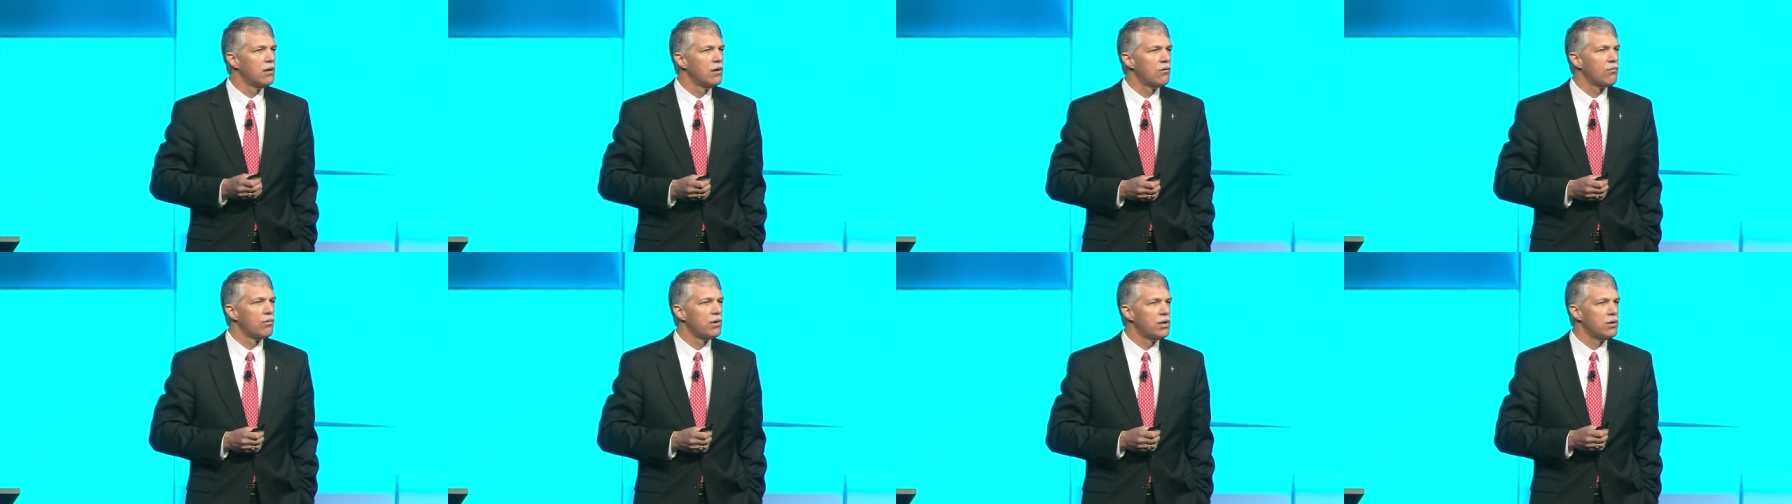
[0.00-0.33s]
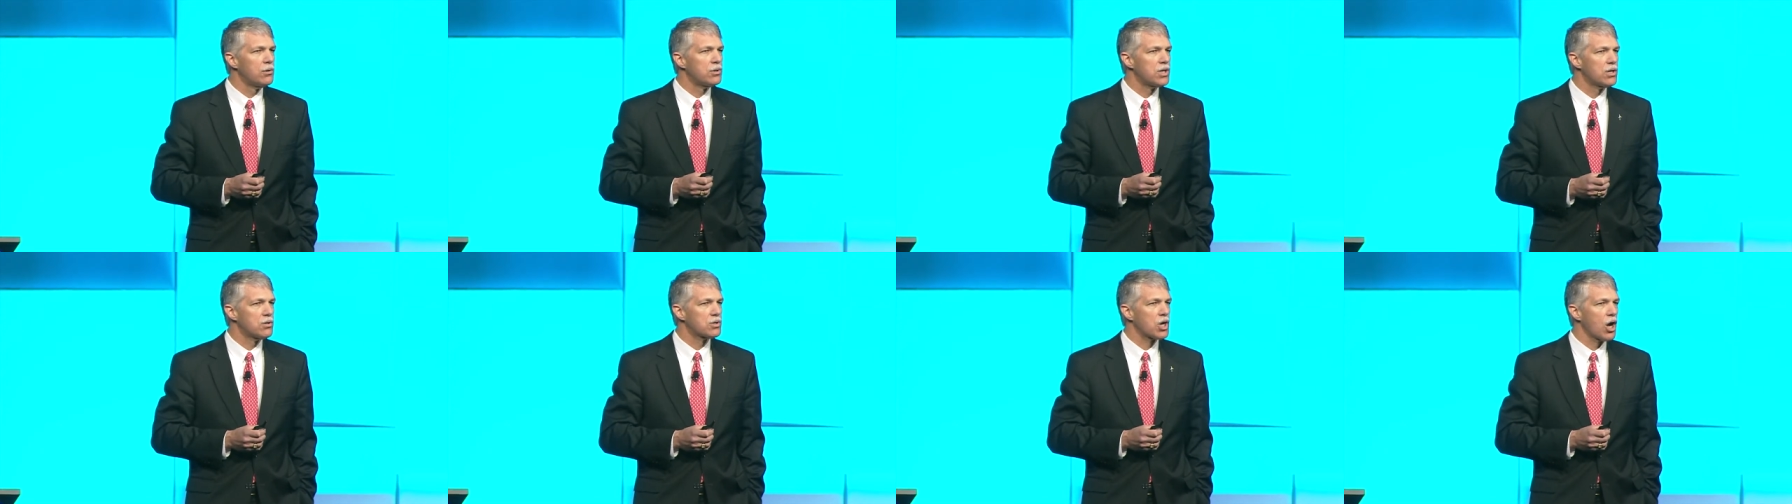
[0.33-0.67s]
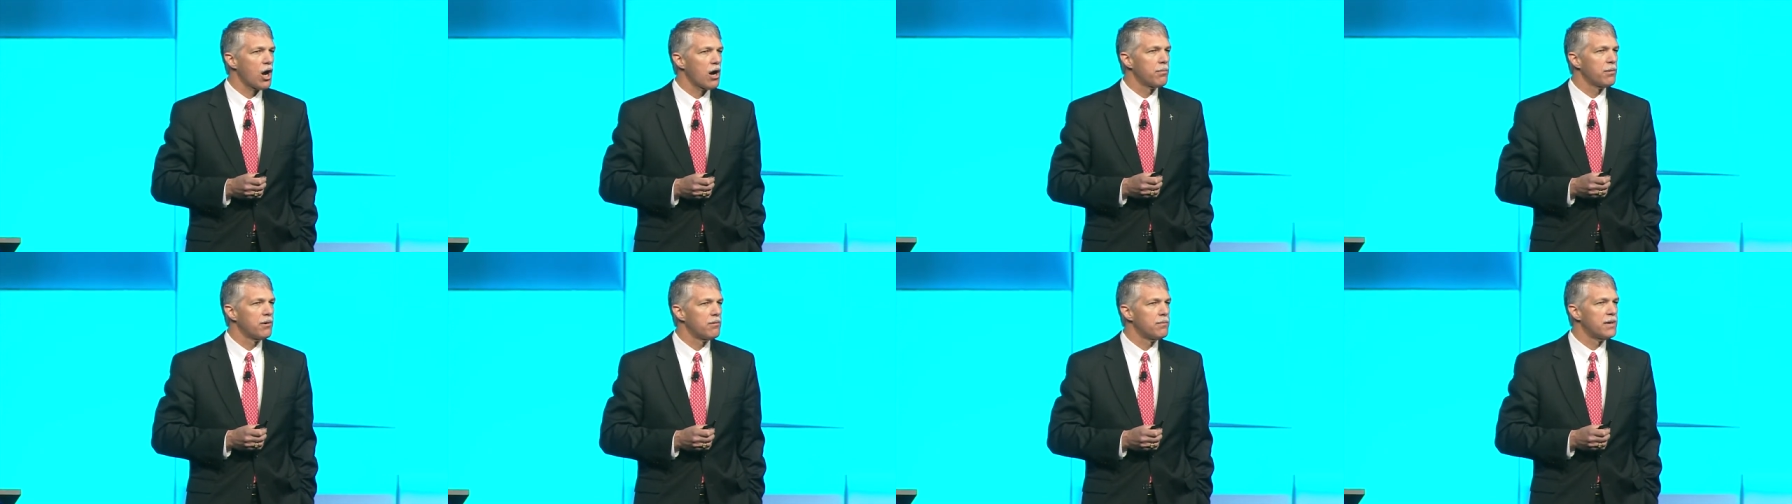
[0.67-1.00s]
reduce those
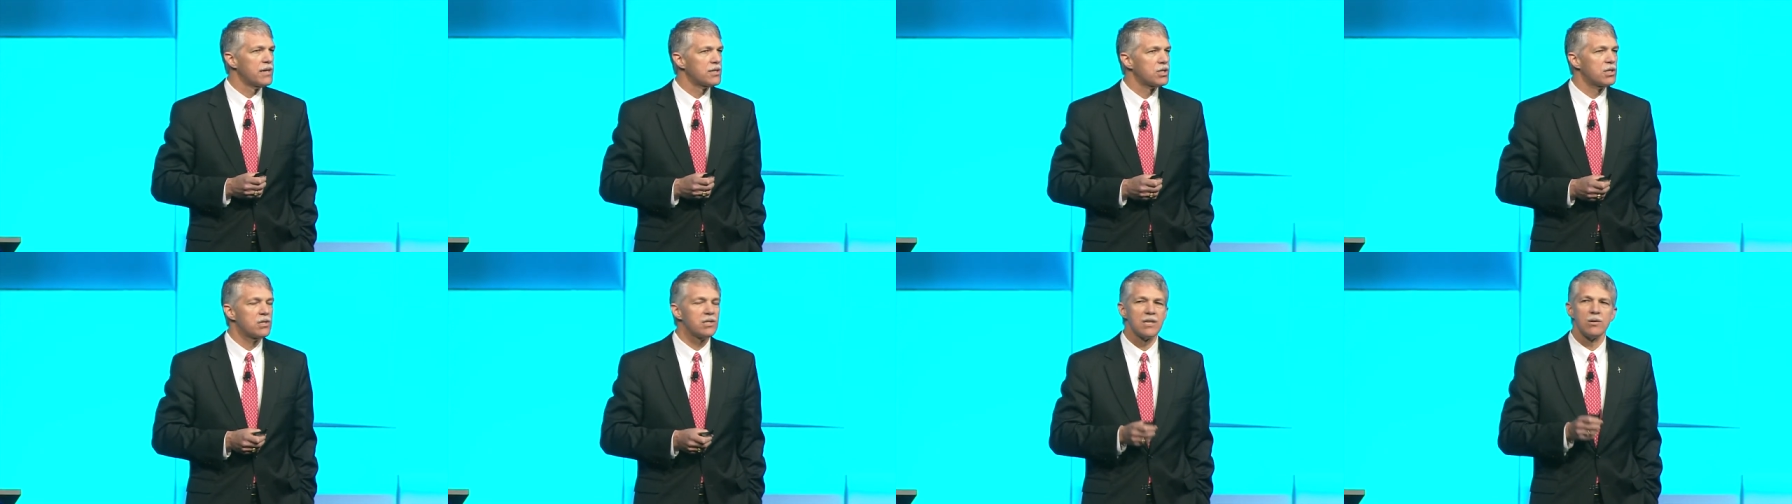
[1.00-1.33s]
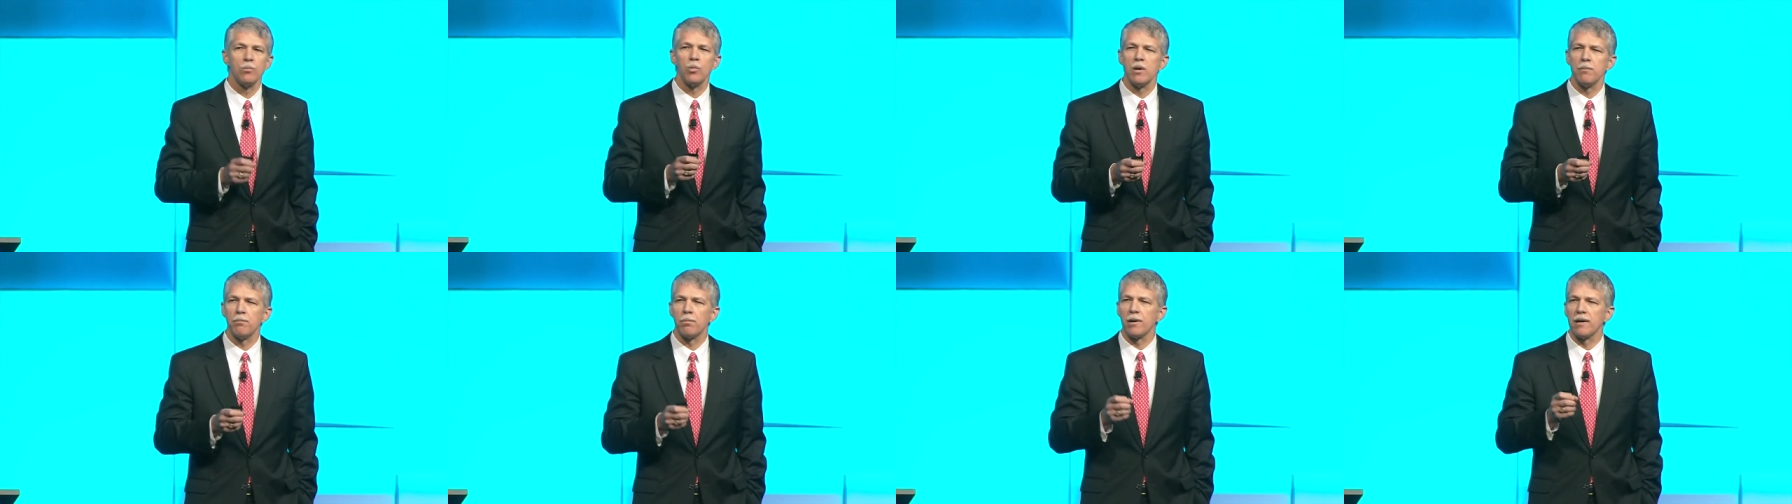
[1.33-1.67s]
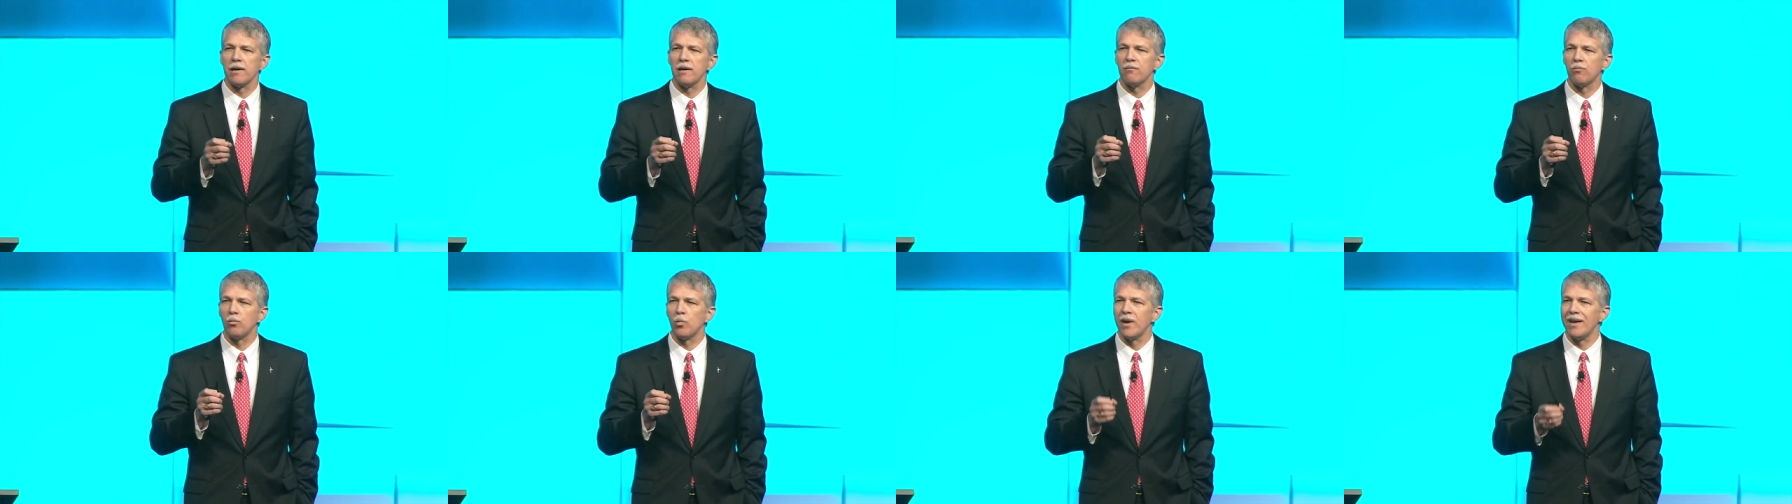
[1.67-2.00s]
carbon emissions, and we
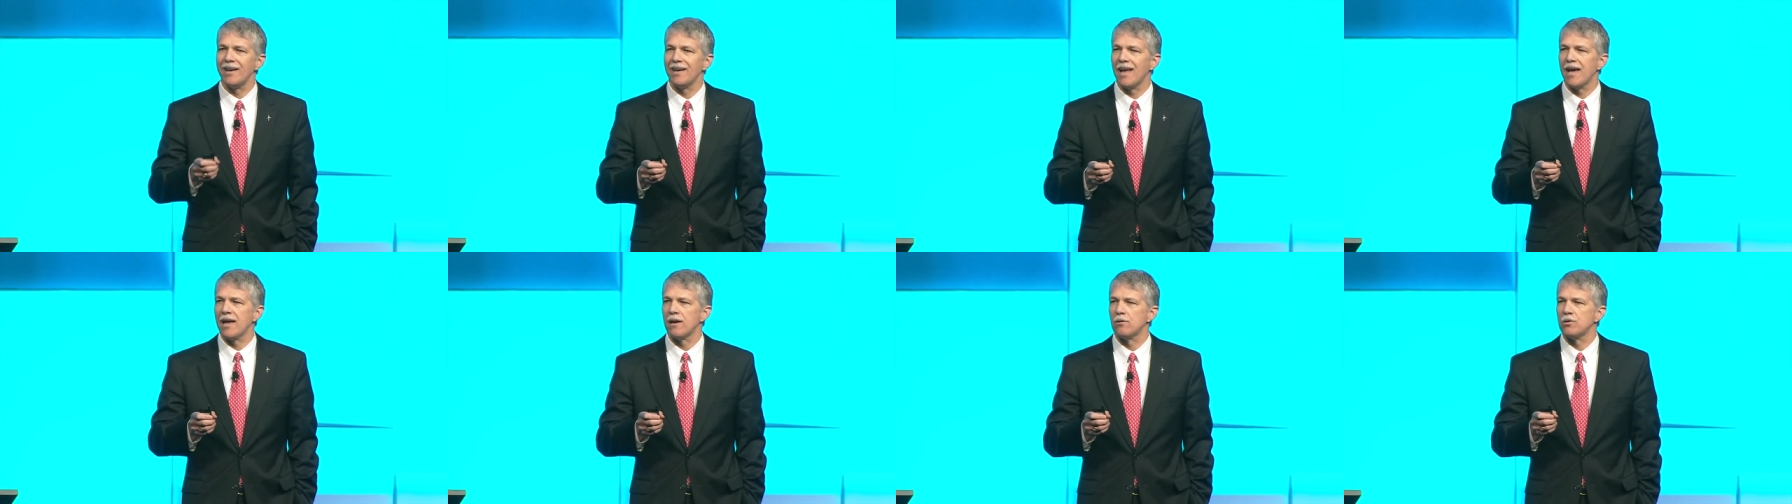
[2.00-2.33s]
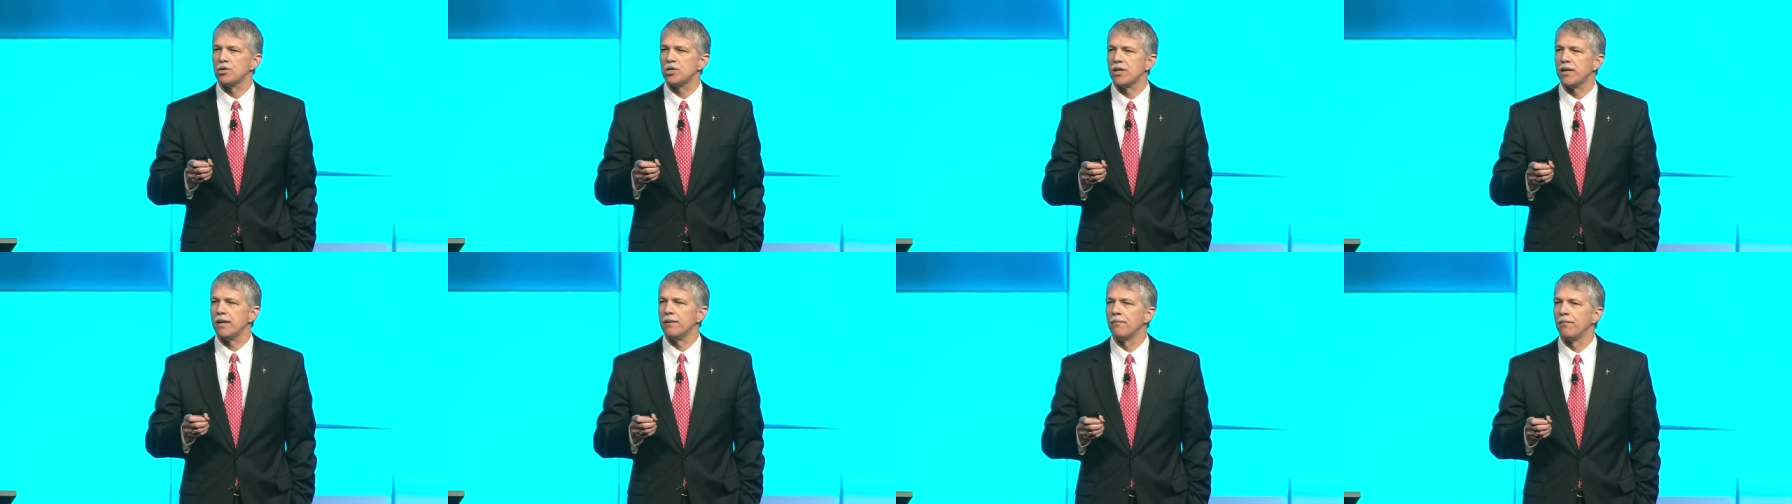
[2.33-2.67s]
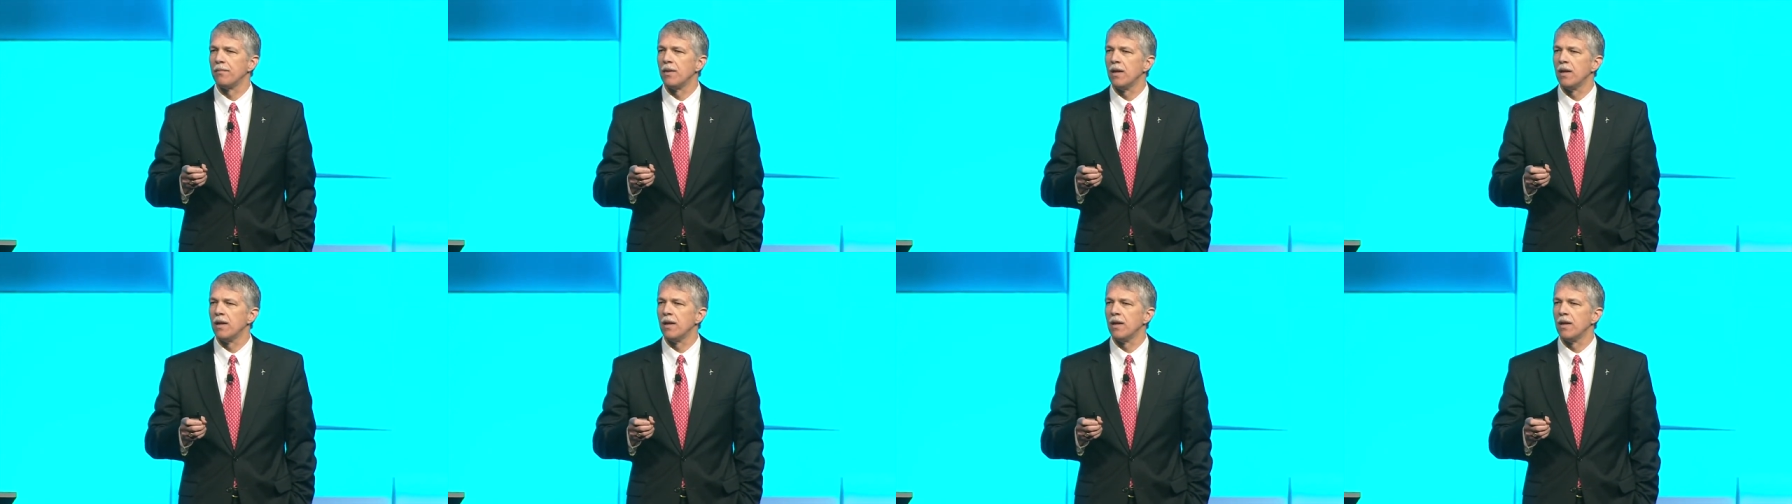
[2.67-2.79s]
believe wind energy